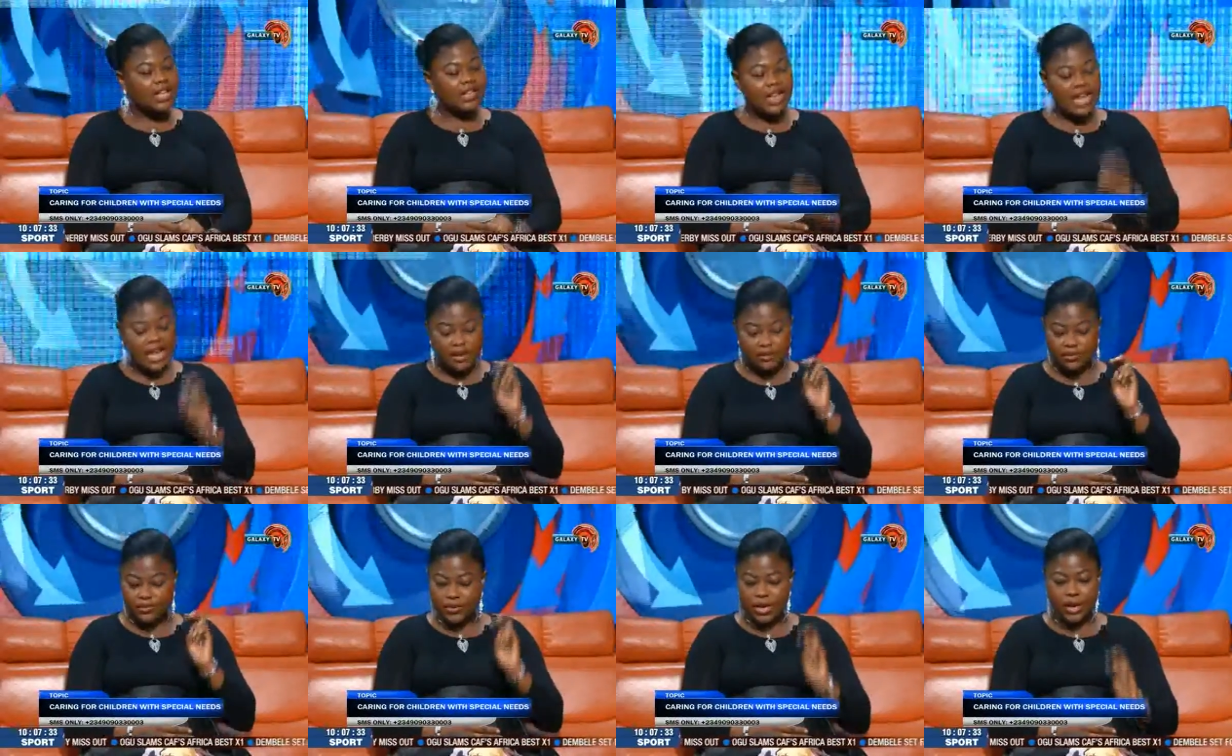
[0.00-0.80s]
They
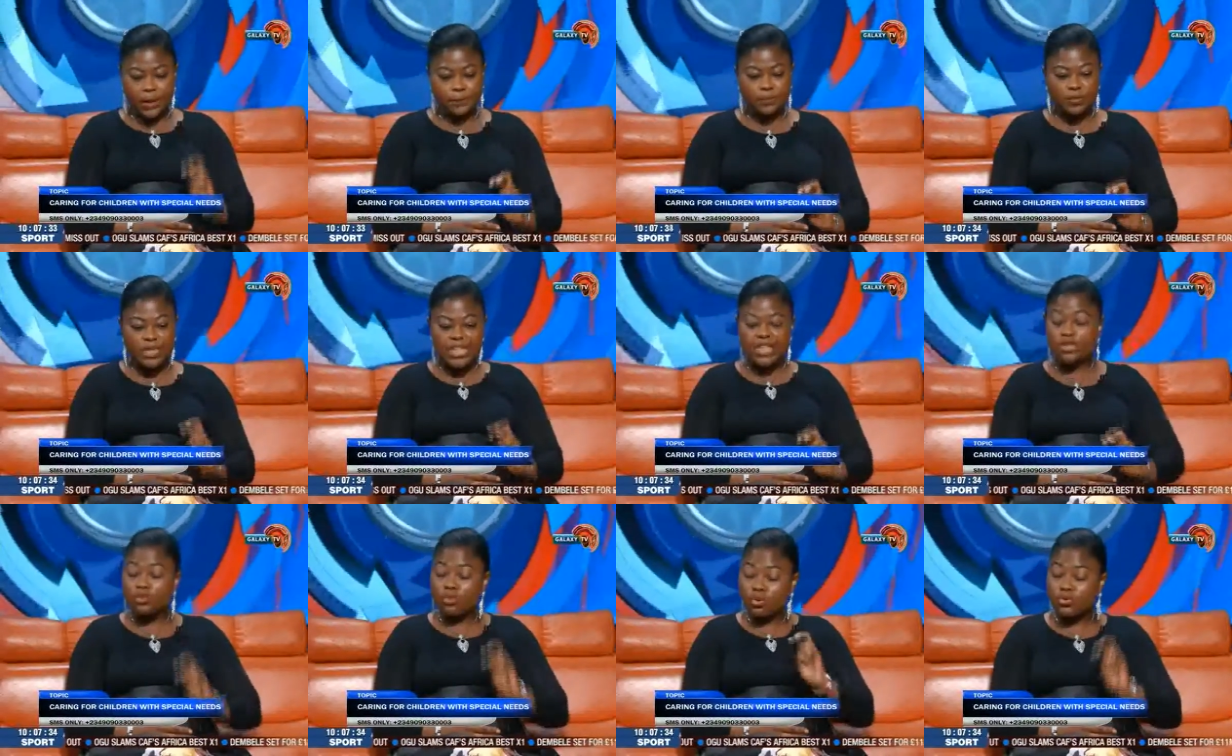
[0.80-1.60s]
have
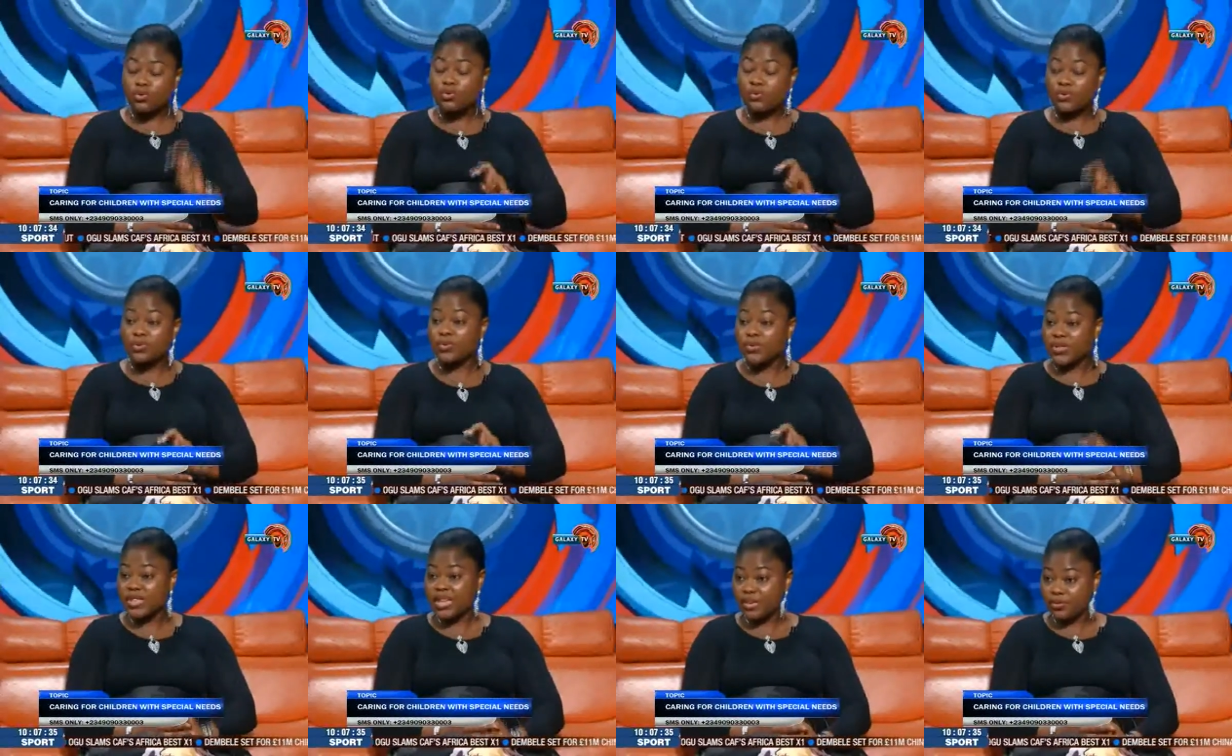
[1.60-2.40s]
need to also feel
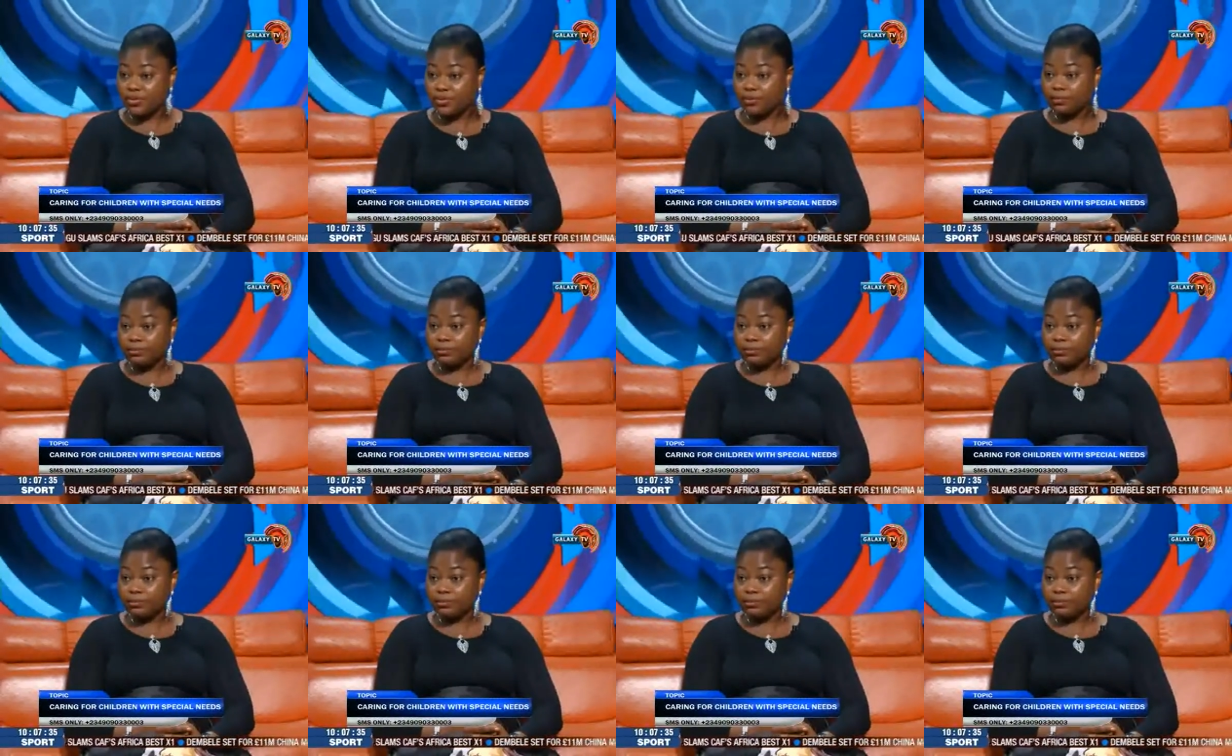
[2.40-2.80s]
safe.